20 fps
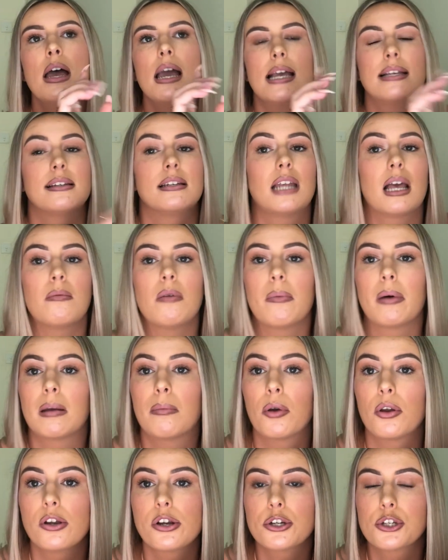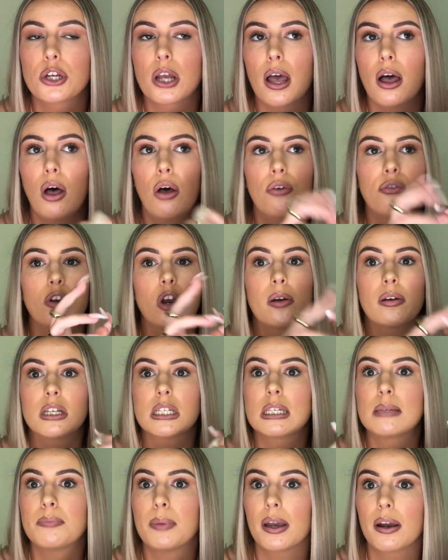he said, tell me a bit about yourself, your
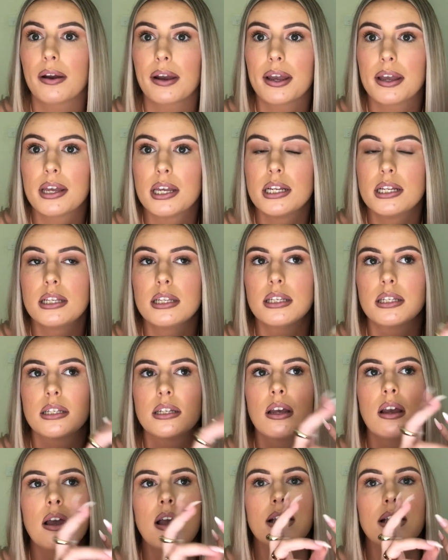experience,